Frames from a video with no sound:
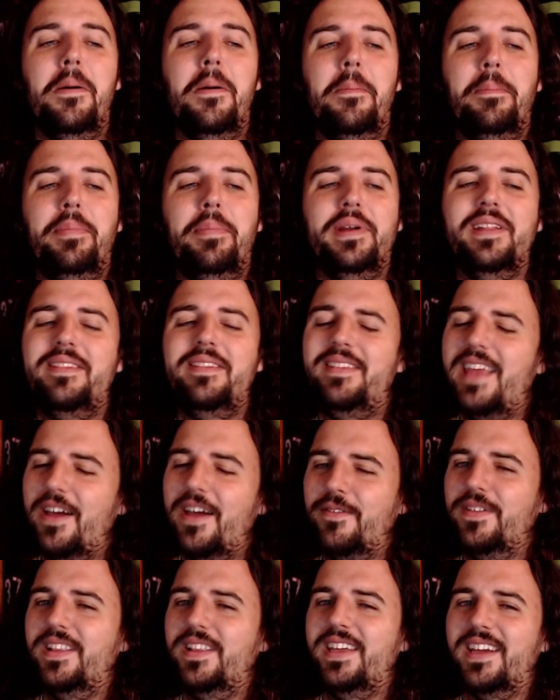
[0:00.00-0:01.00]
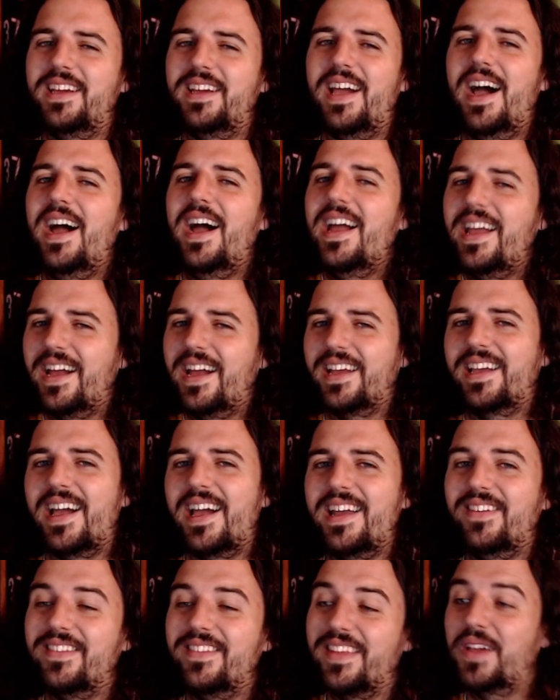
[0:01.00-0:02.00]
But it's definitely a guy I kind
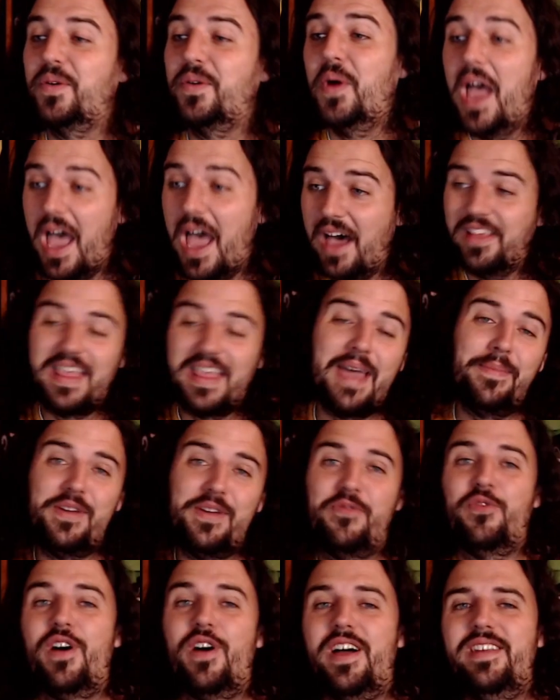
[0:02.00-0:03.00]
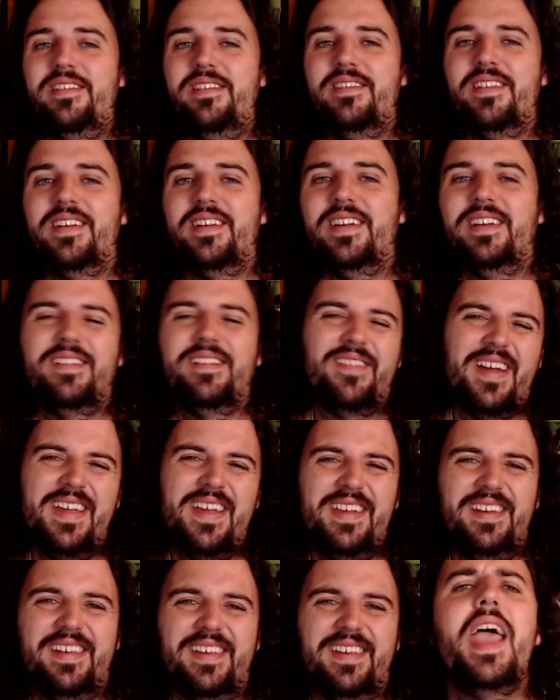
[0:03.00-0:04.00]
of was like, well, that'd be fun, right?
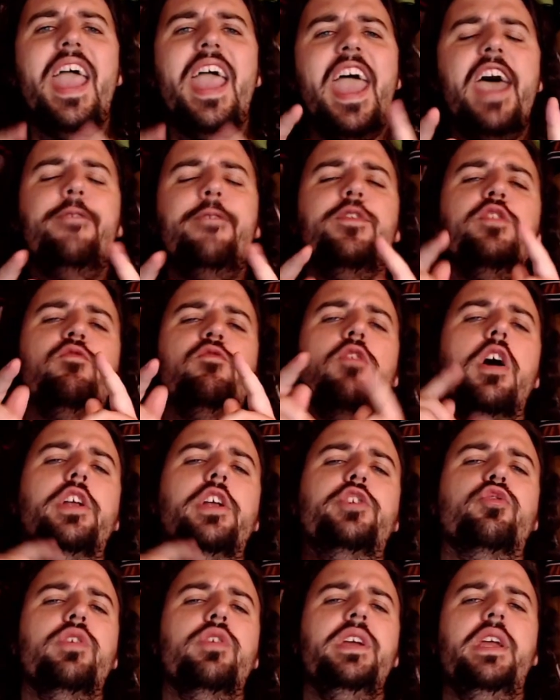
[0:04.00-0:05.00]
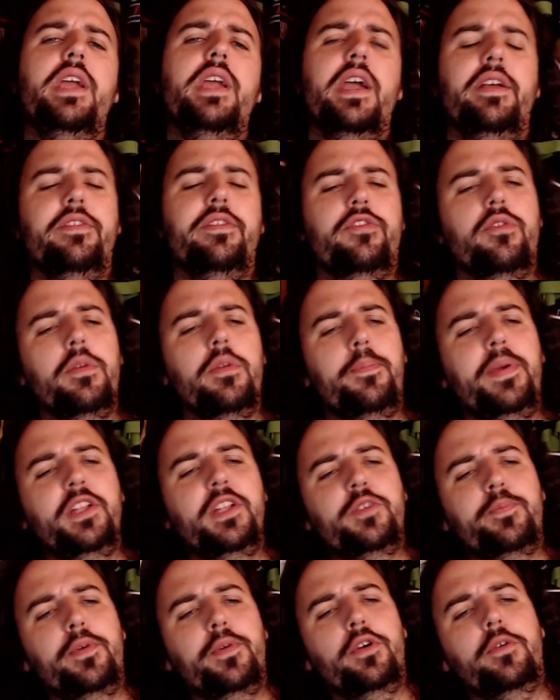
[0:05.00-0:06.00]
Evan Rodriguez from the
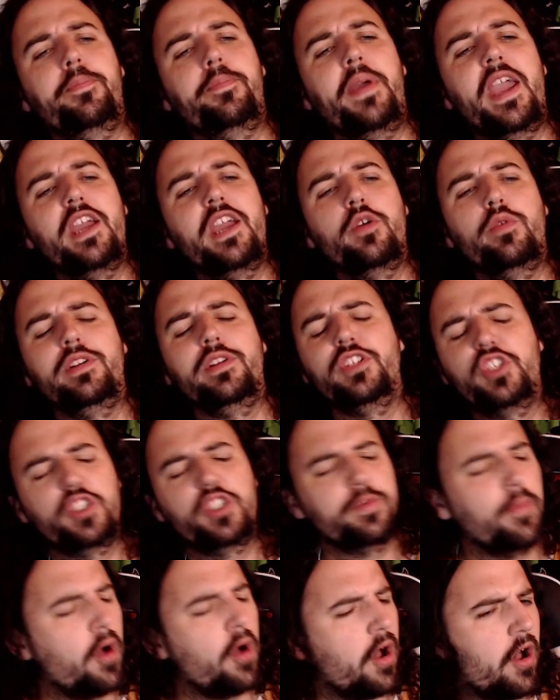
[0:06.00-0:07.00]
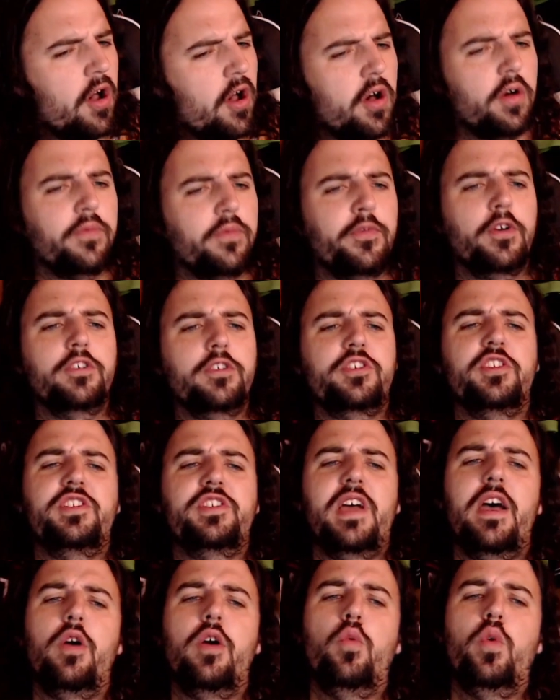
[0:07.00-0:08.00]
Pittsburgh Penguins. Small,
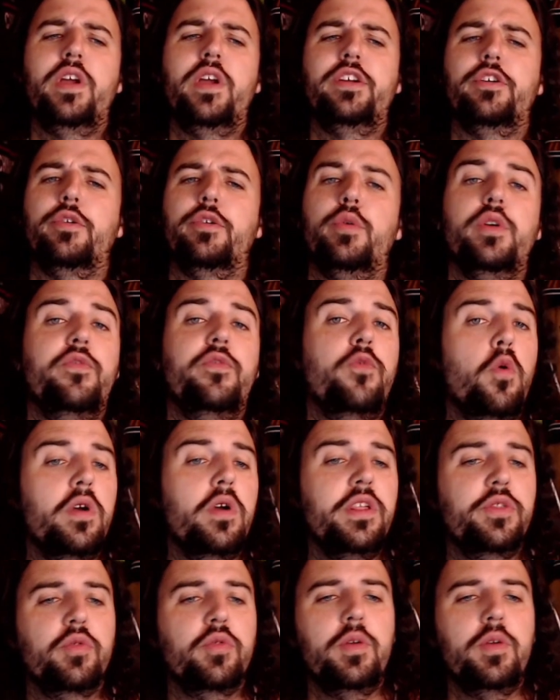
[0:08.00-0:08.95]
versatile winger who had 43